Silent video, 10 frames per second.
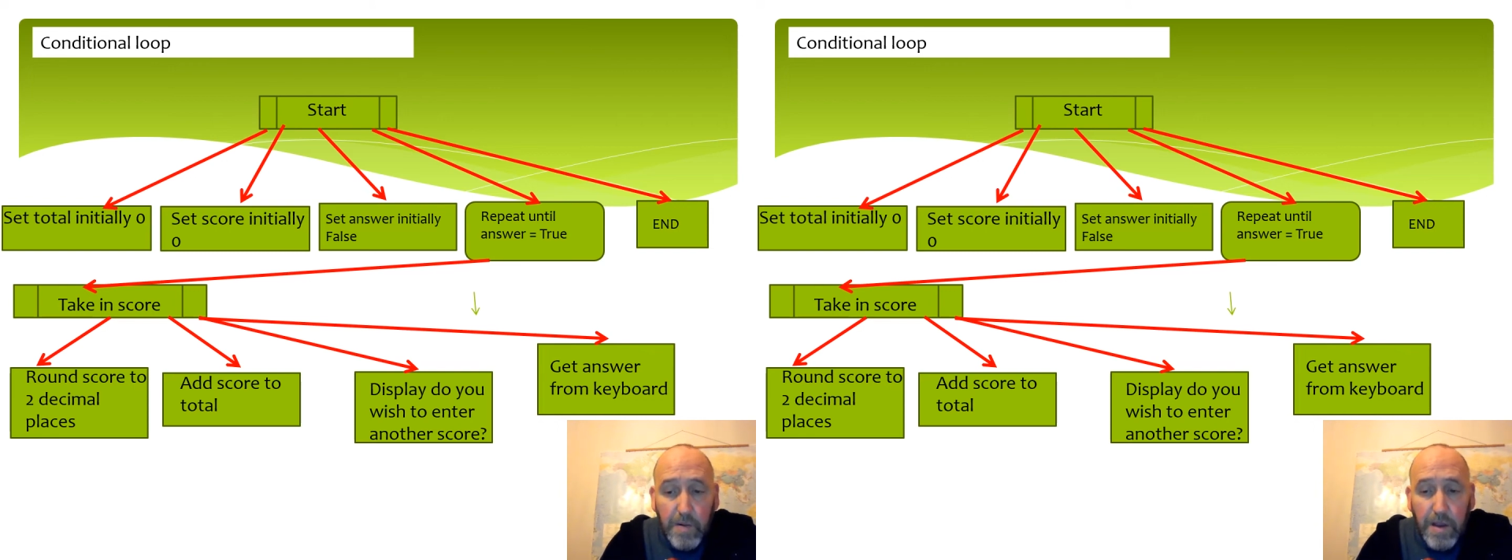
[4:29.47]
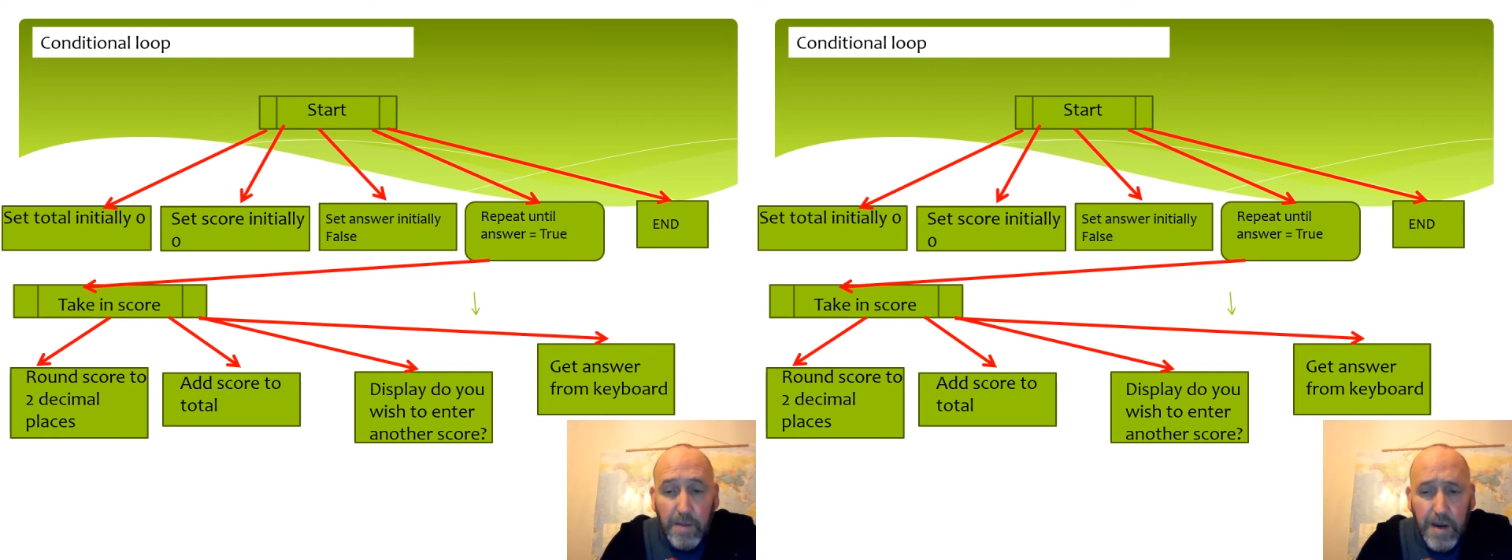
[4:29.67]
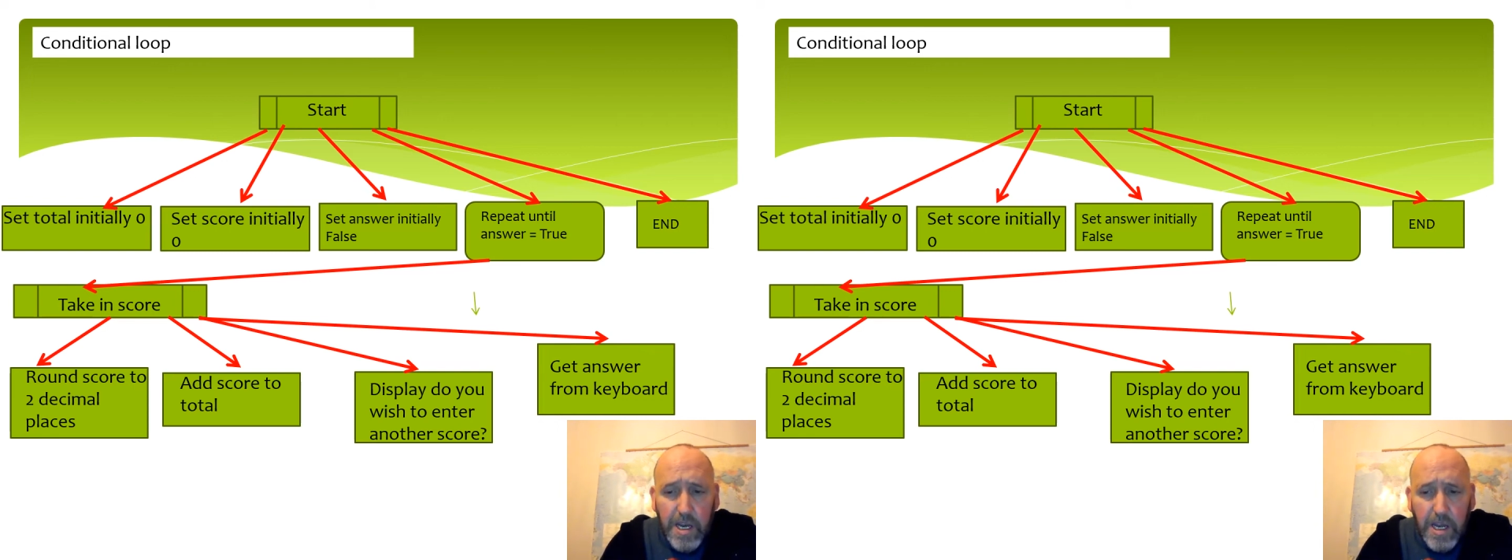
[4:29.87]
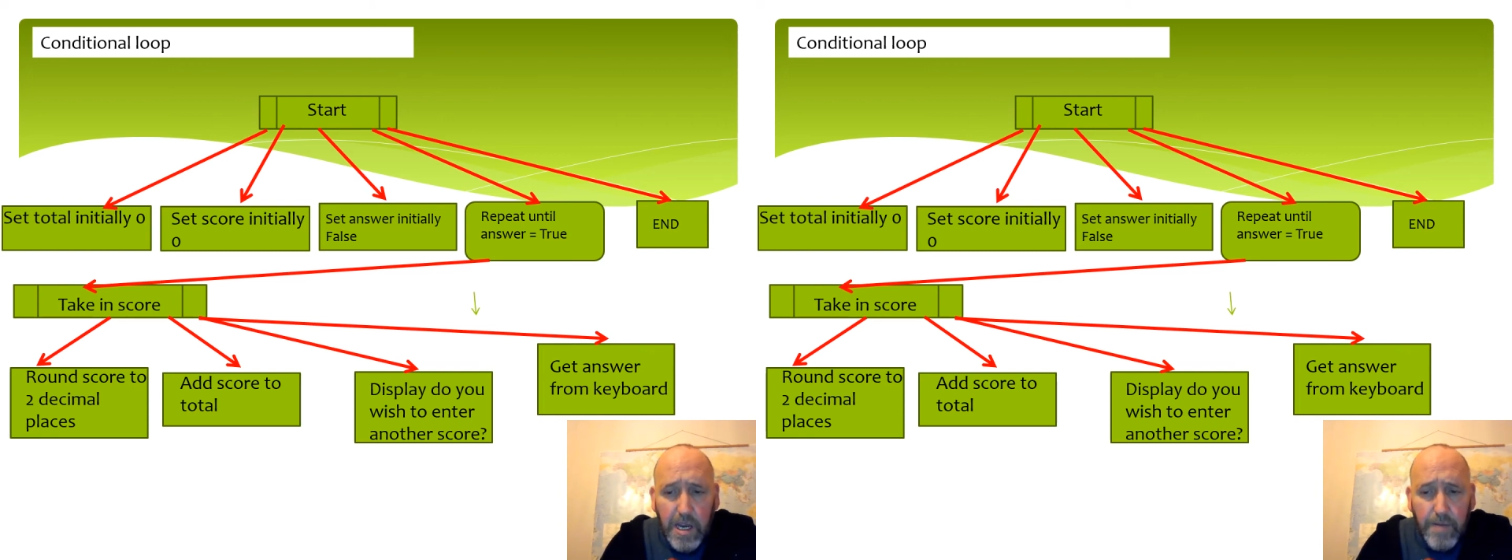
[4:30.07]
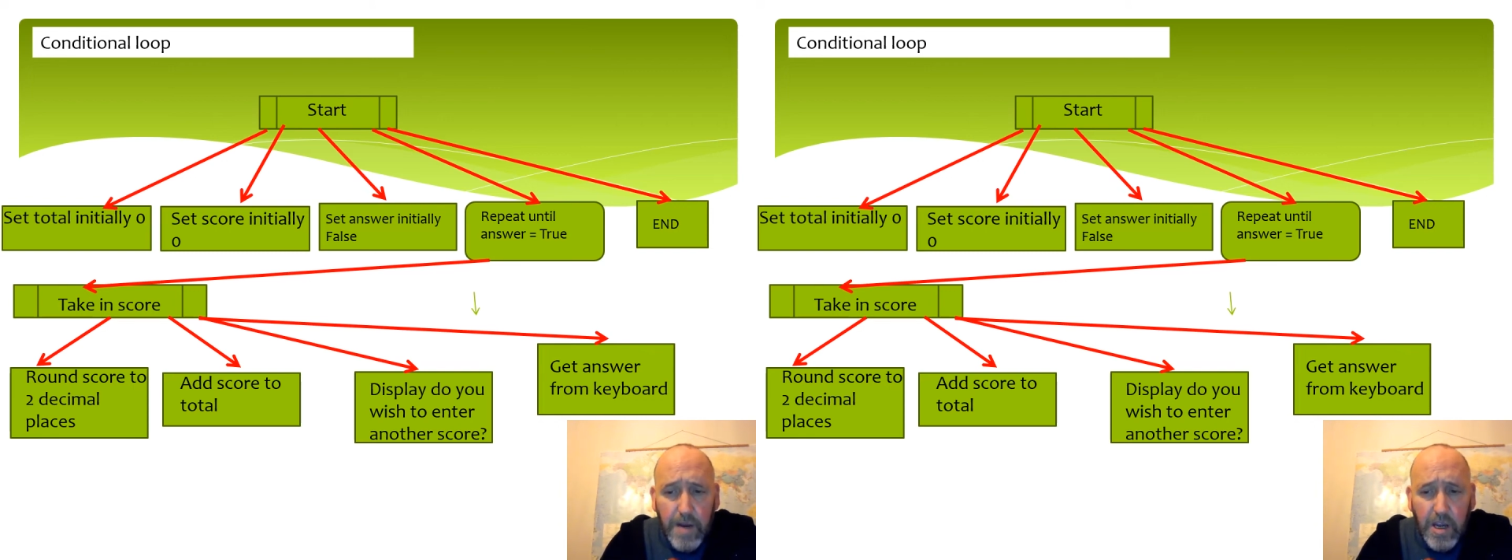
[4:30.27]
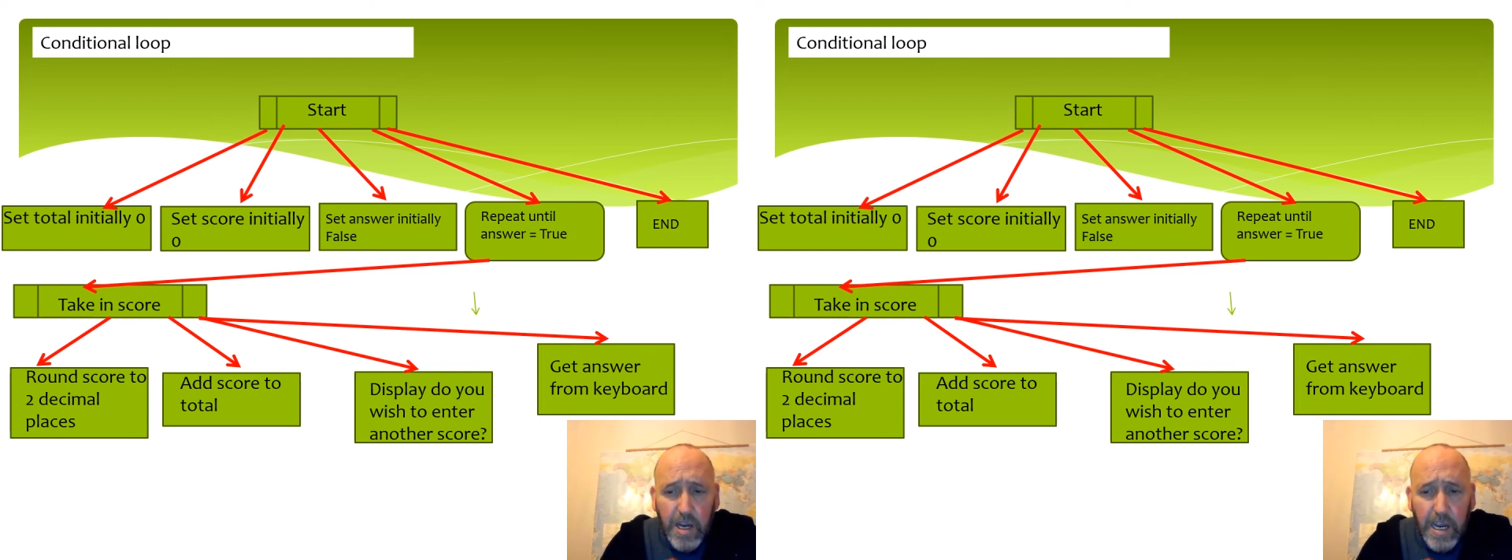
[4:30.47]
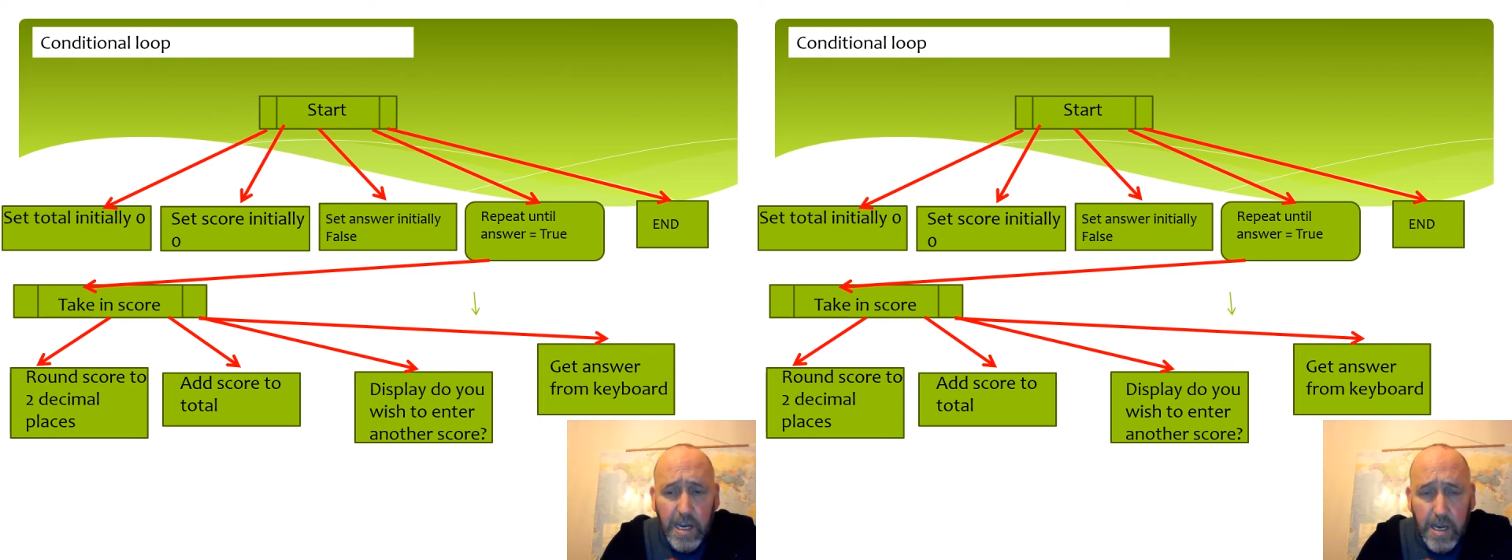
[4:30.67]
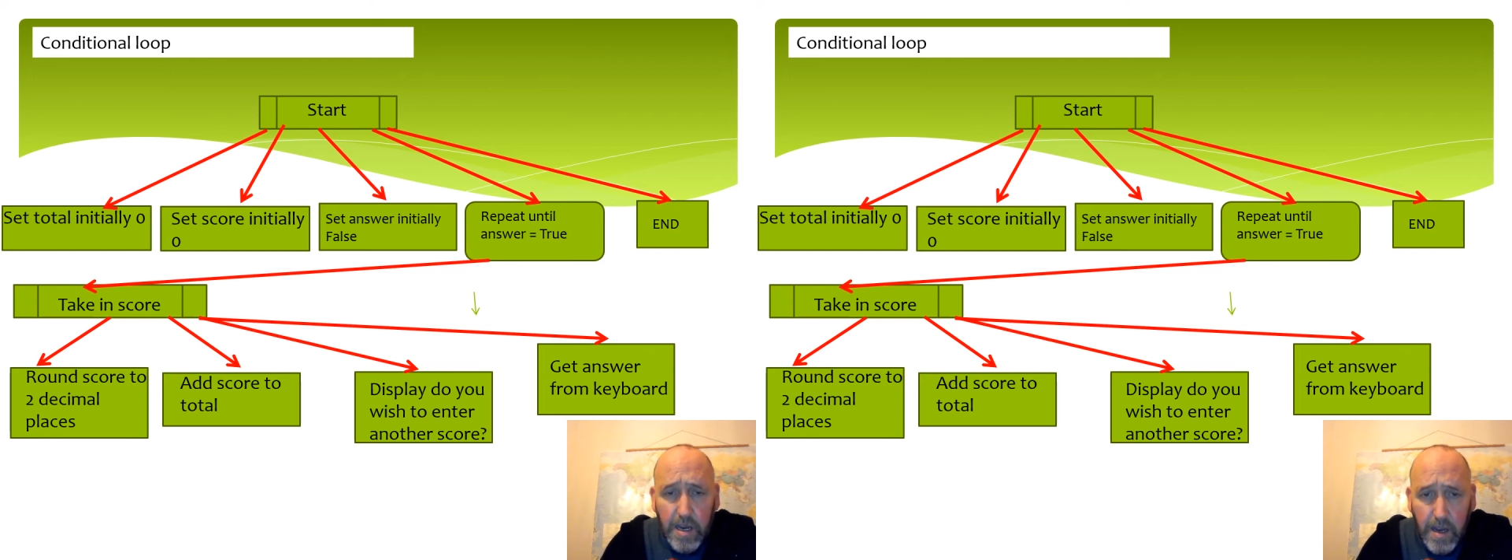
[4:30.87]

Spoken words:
when the person types in yes,